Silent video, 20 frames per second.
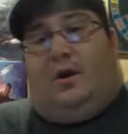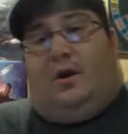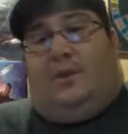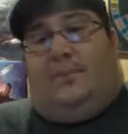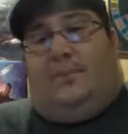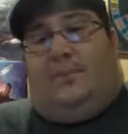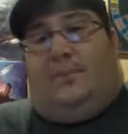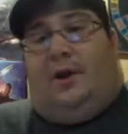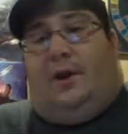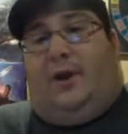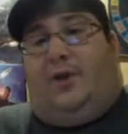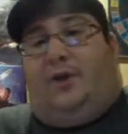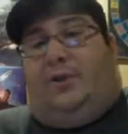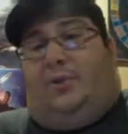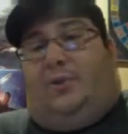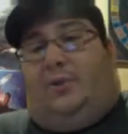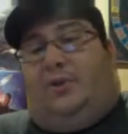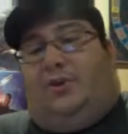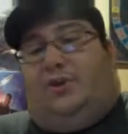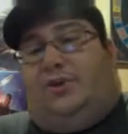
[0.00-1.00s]
But
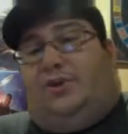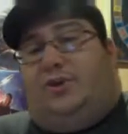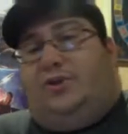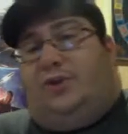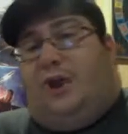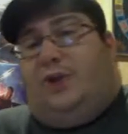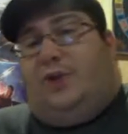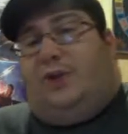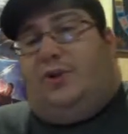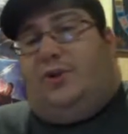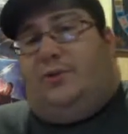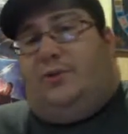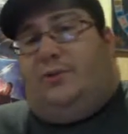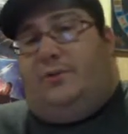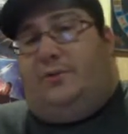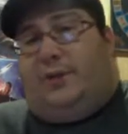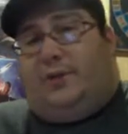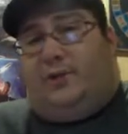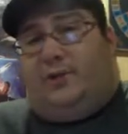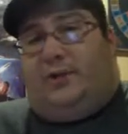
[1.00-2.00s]
what you should try to do
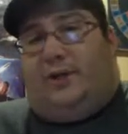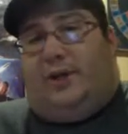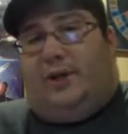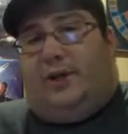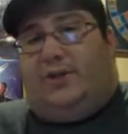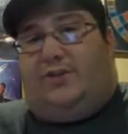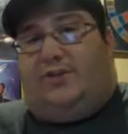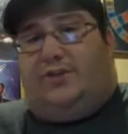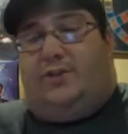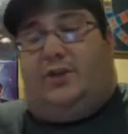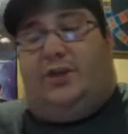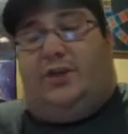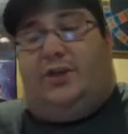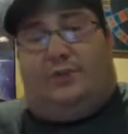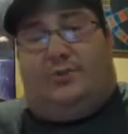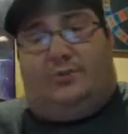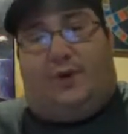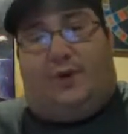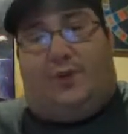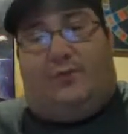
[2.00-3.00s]
is make sure you guys like,
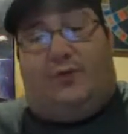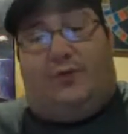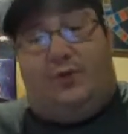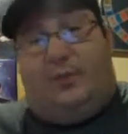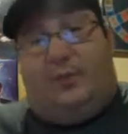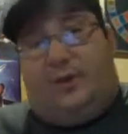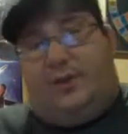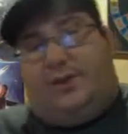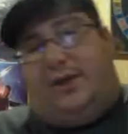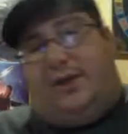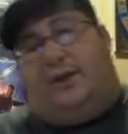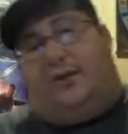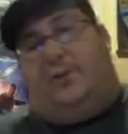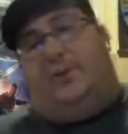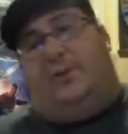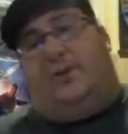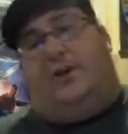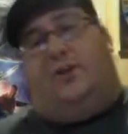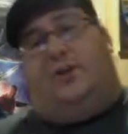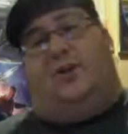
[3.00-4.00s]
subscribe to my channel,
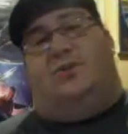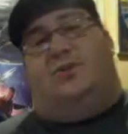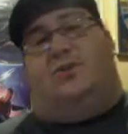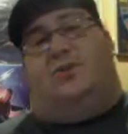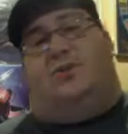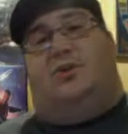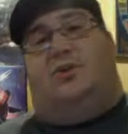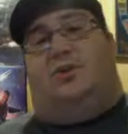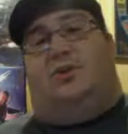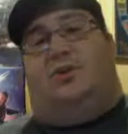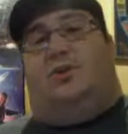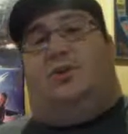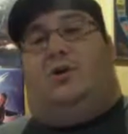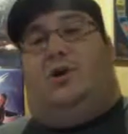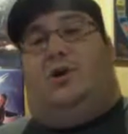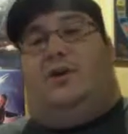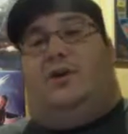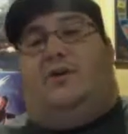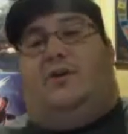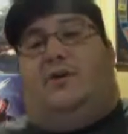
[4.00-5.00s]
because who doesn't want
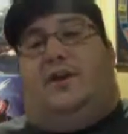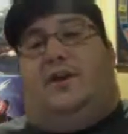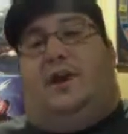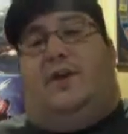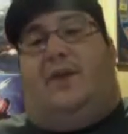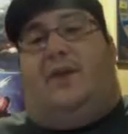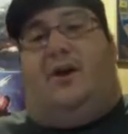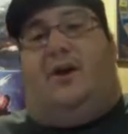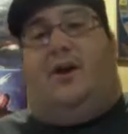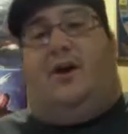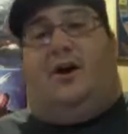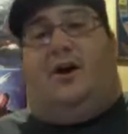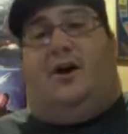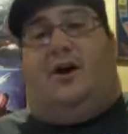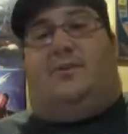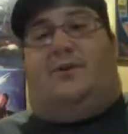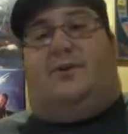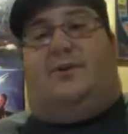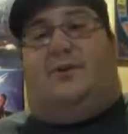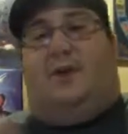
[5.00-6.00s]
all this Care Bear
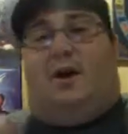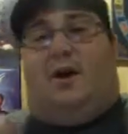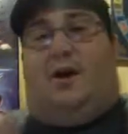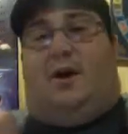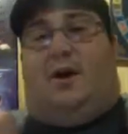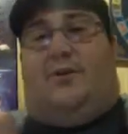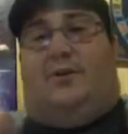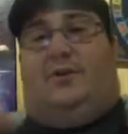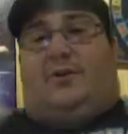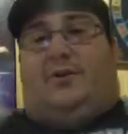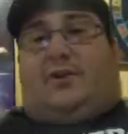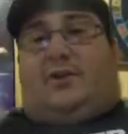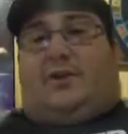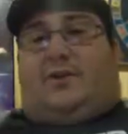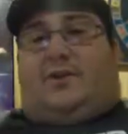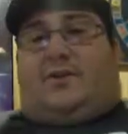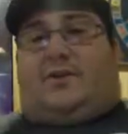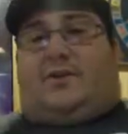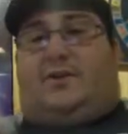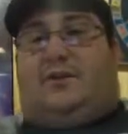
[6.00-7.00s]
awesomeness? I mean, look at
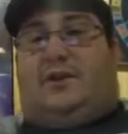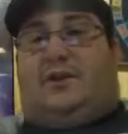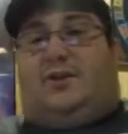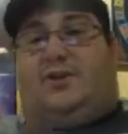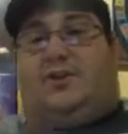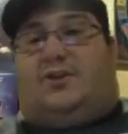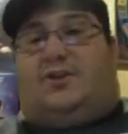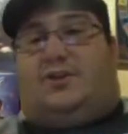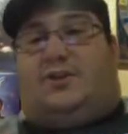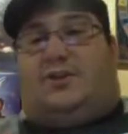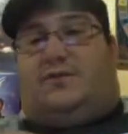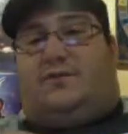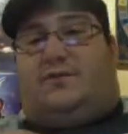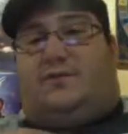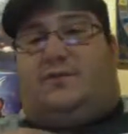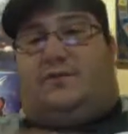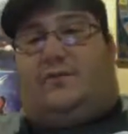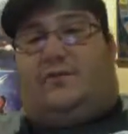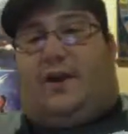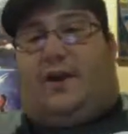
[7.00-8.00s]
this. This is just
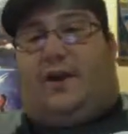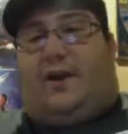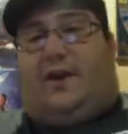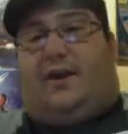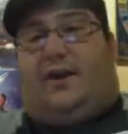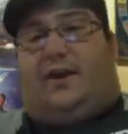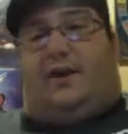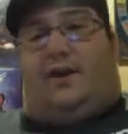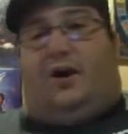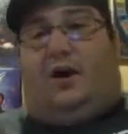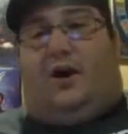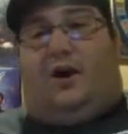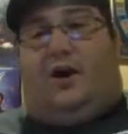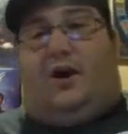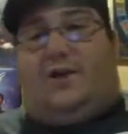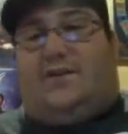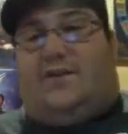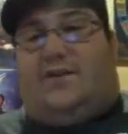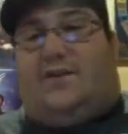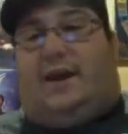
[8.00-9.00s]
fucking
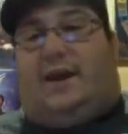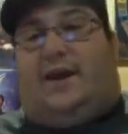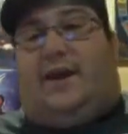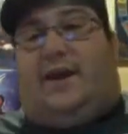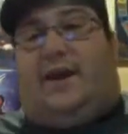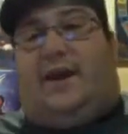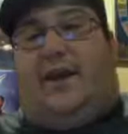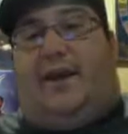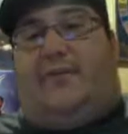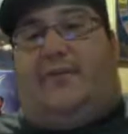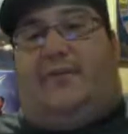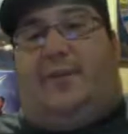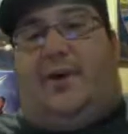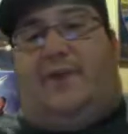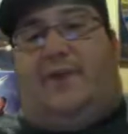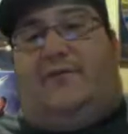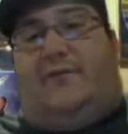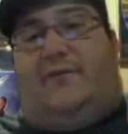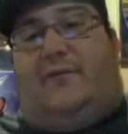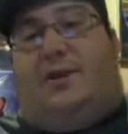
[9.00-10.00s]
awesome. I can't
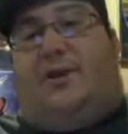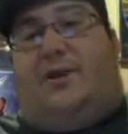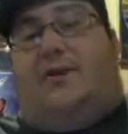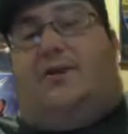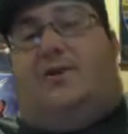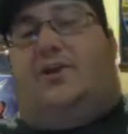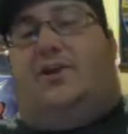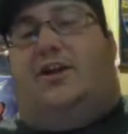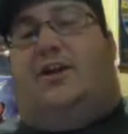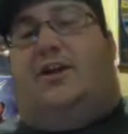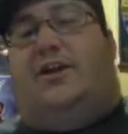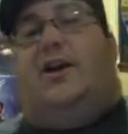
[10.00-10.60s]
point for my shit.